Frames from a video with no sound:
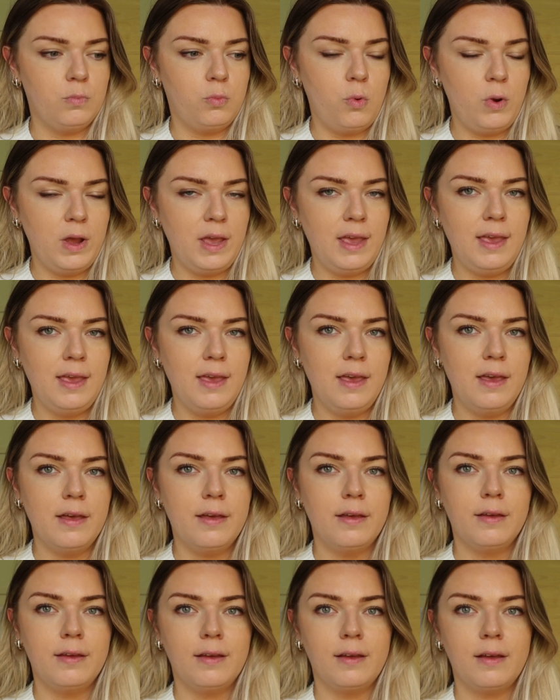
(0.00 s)

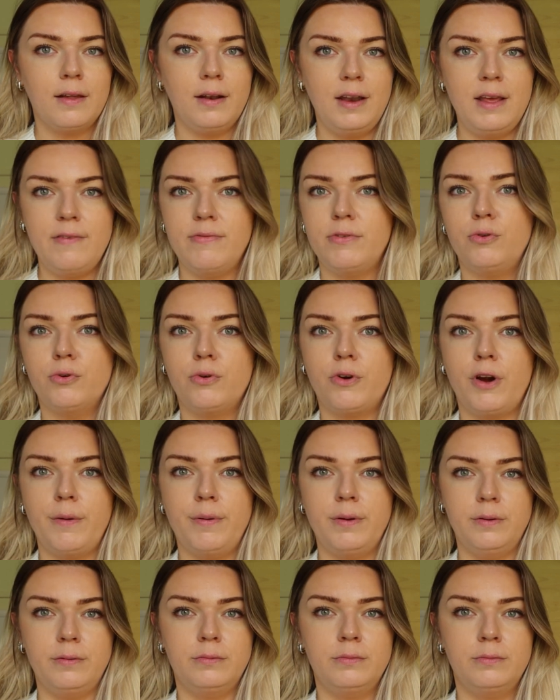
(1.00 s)
We leave the door
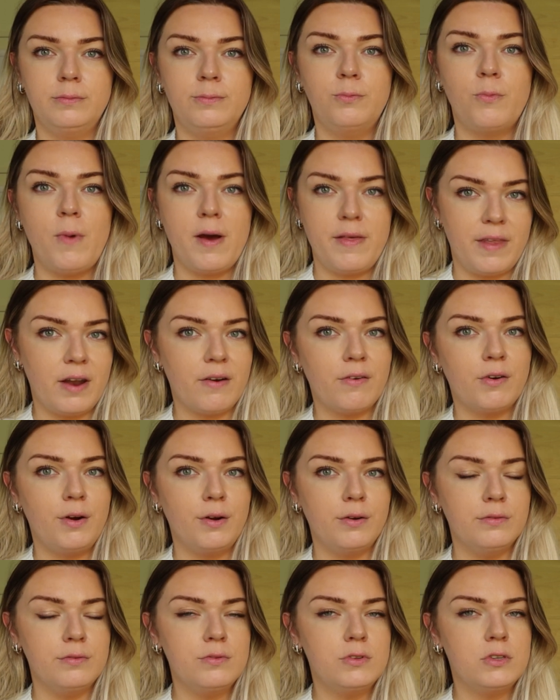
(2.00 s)
open when they're
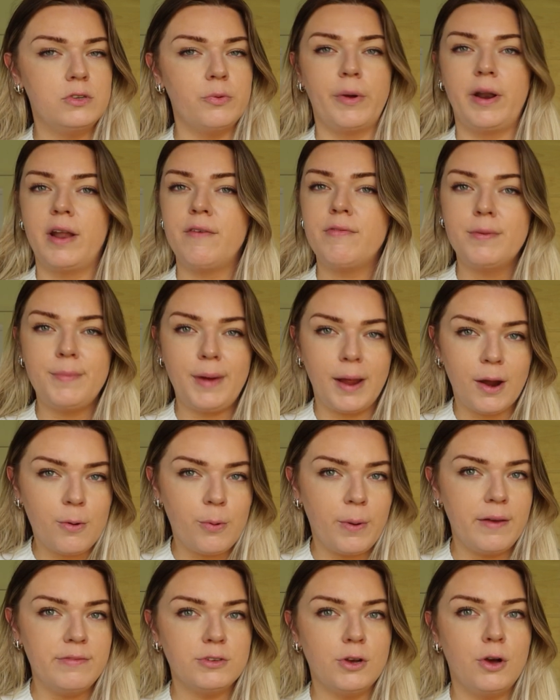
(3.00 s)
on. So whenever the
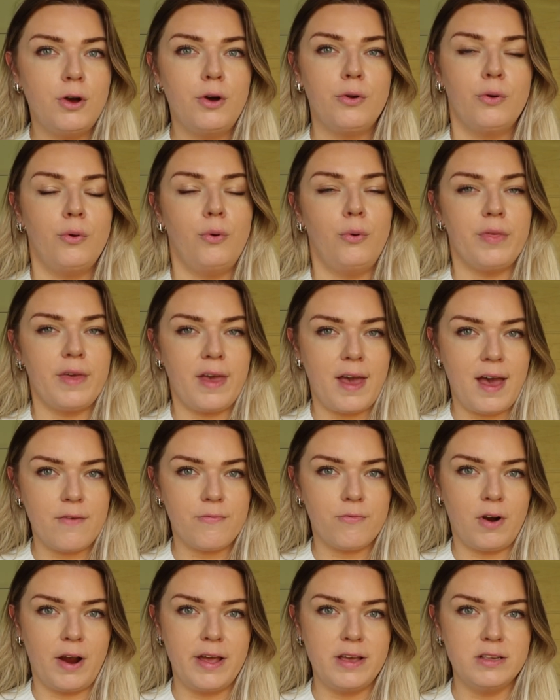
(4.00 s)
microwave's on or the air
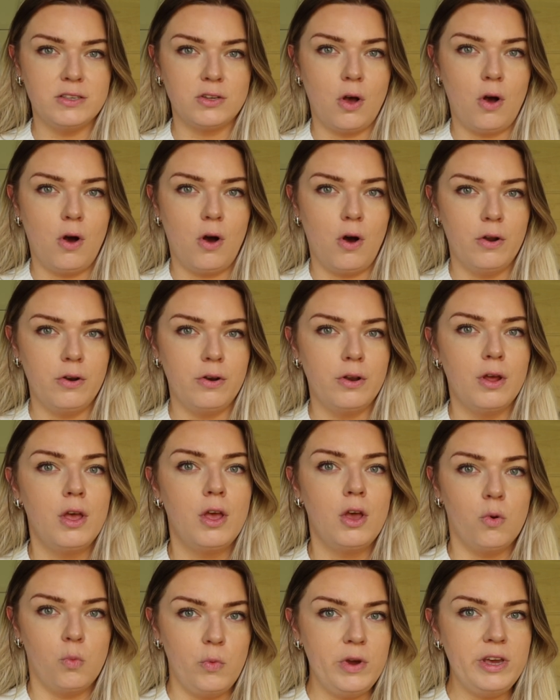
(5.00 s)
fryer's on,
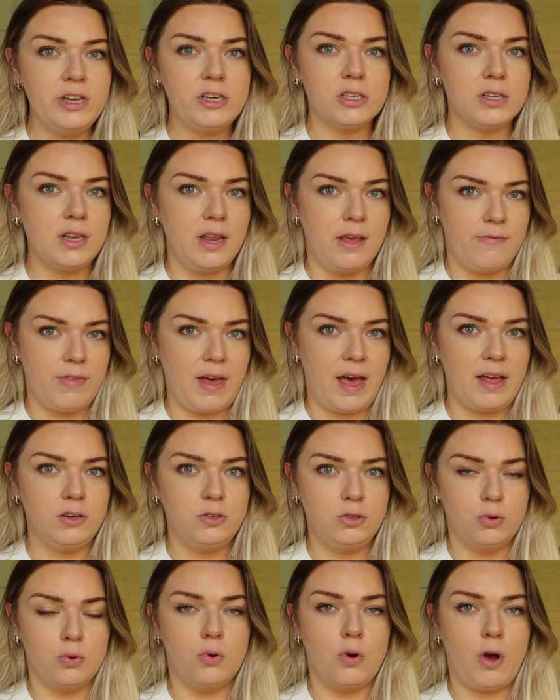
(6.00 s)
we just leave
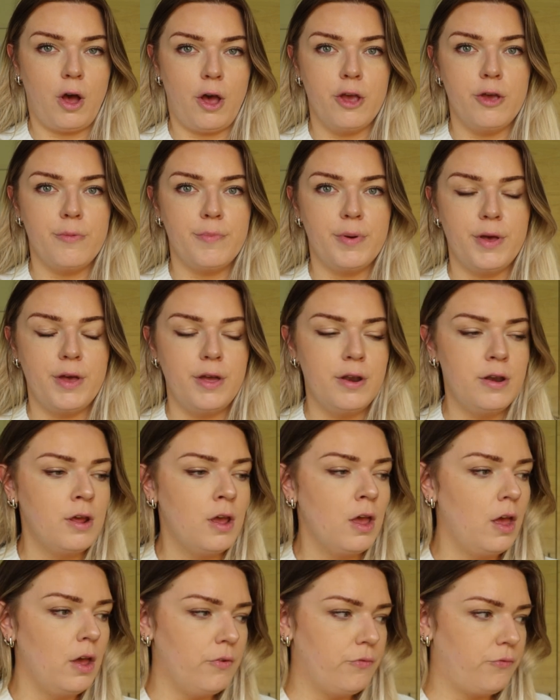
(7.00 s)
that door open.
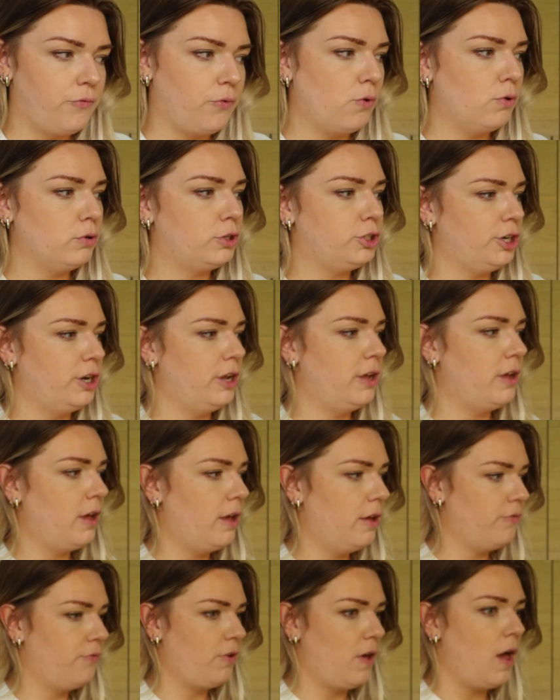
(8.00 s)

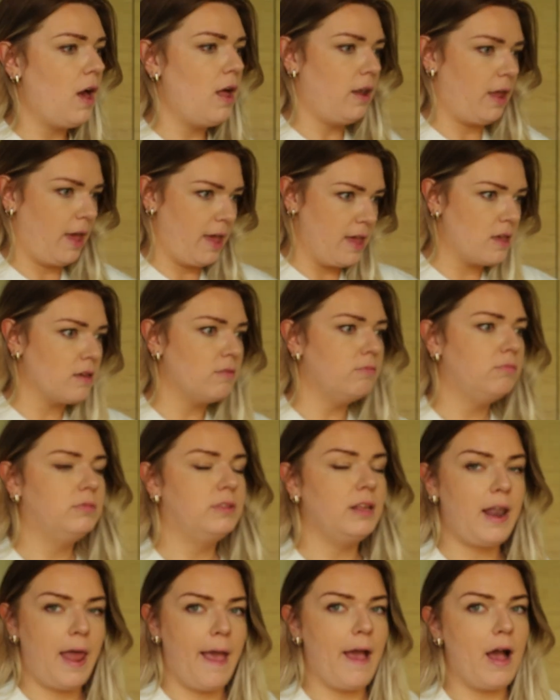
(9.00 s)
Fortunate for like
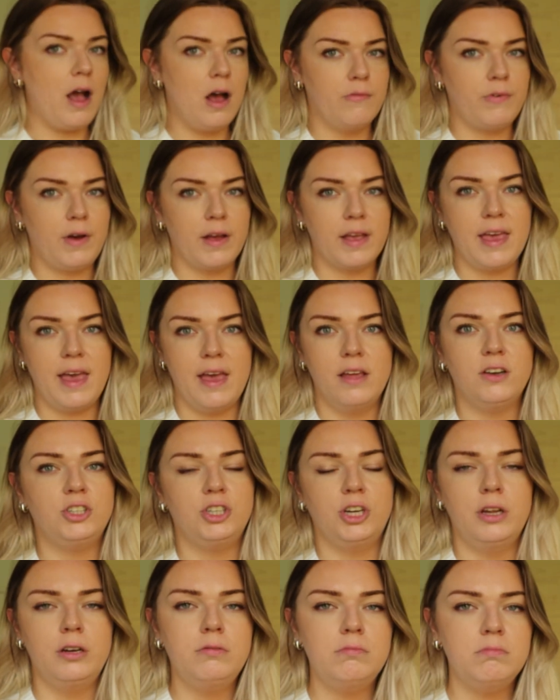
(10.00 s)
the layout of our
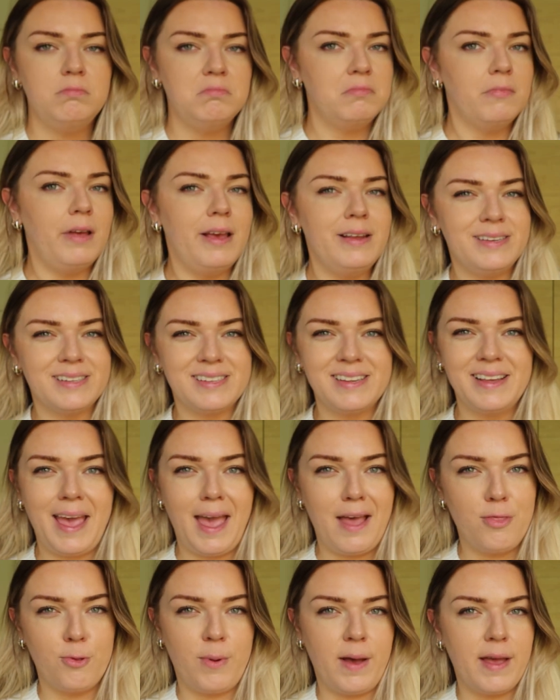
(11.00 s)
kitchen, it doesn't
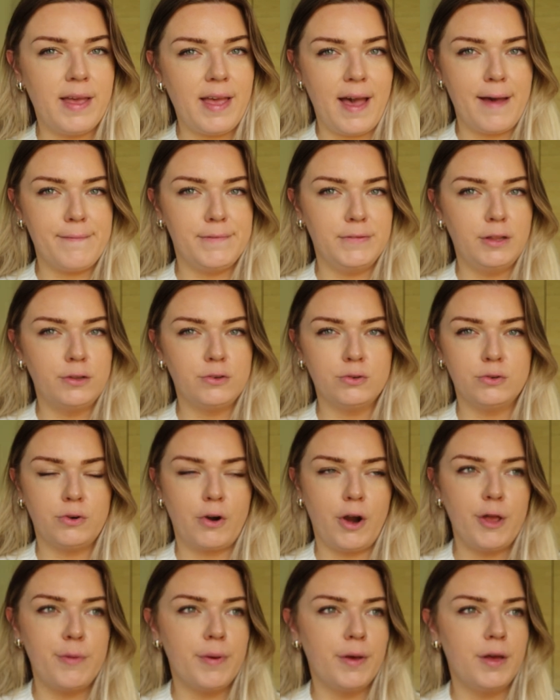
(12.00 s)
get in the way having the
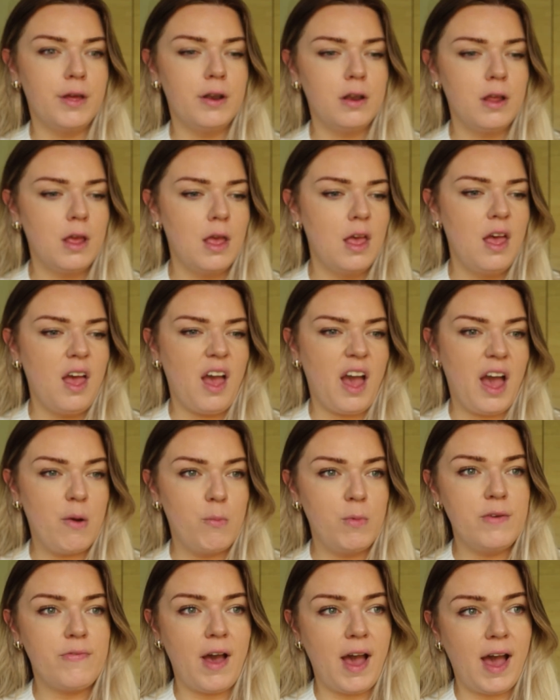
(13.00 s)
door open,
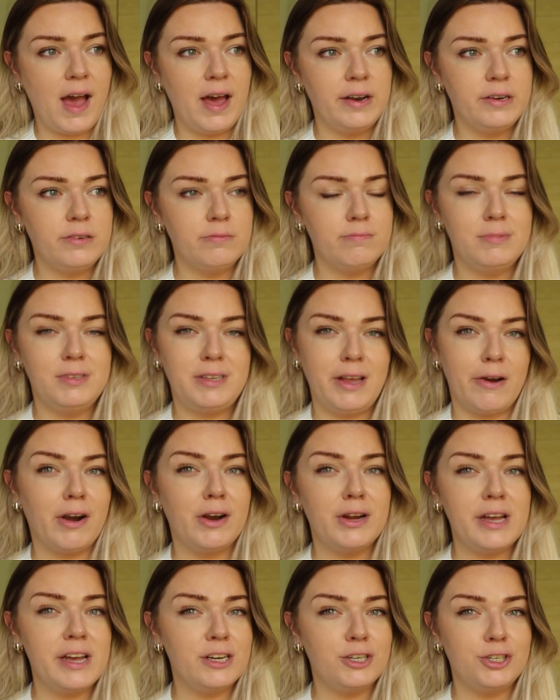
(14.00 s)
and we've had
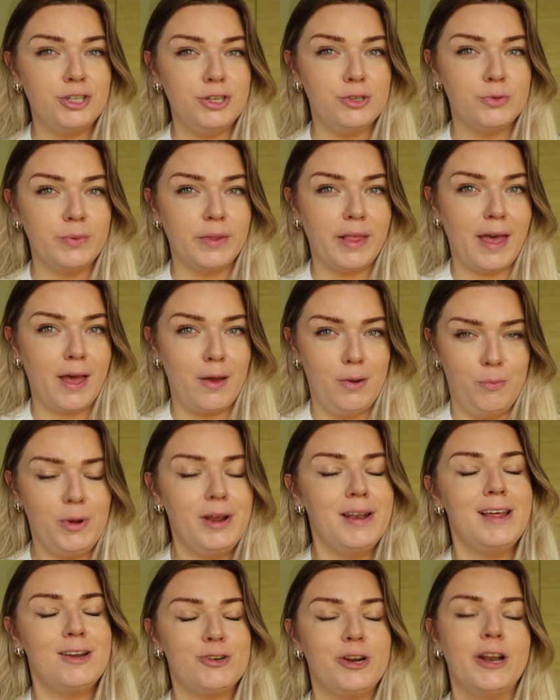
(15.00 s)
0 issues with it, and
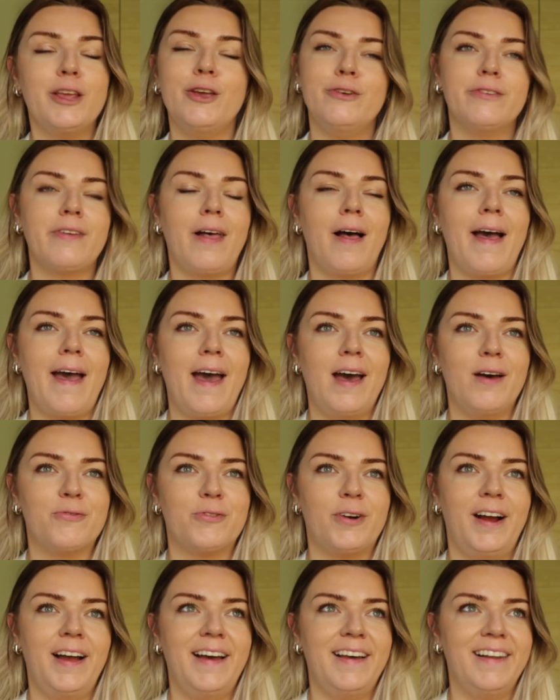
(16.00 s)
we literally use our air
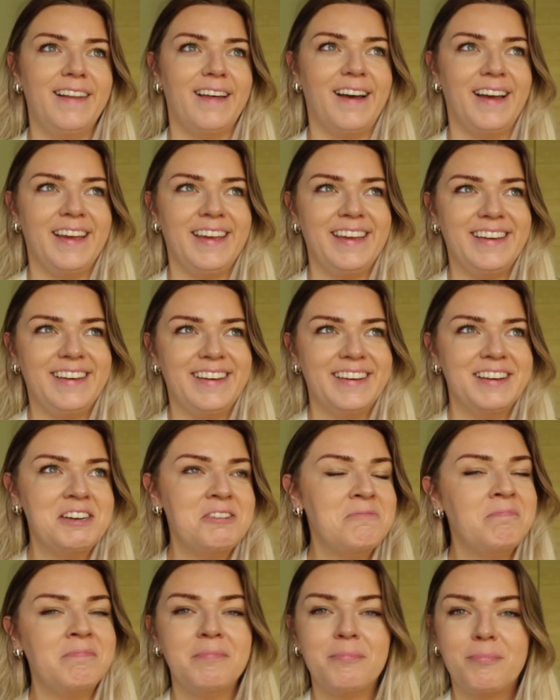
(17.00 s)
fryer like
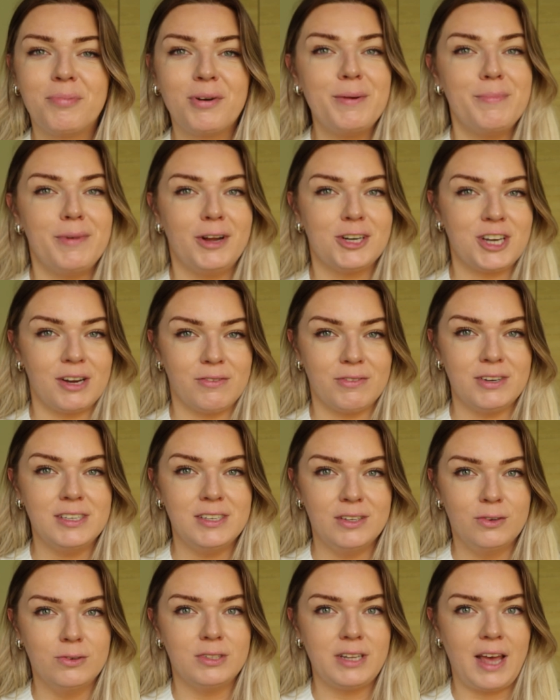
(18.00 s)
pretty much every
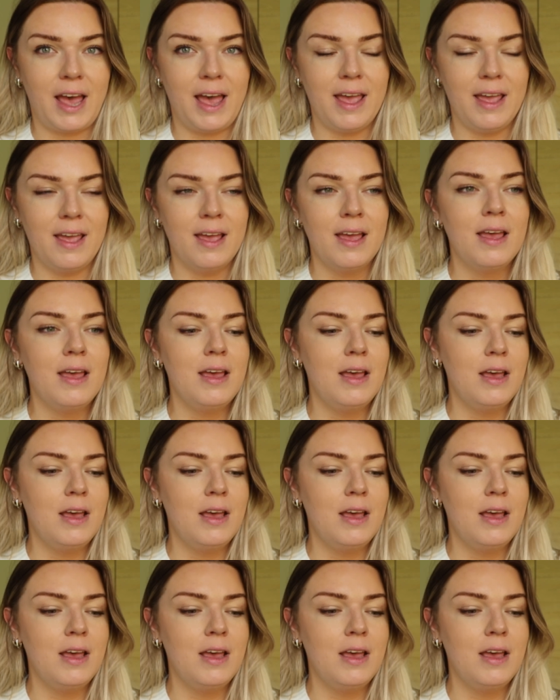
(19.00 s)
single day.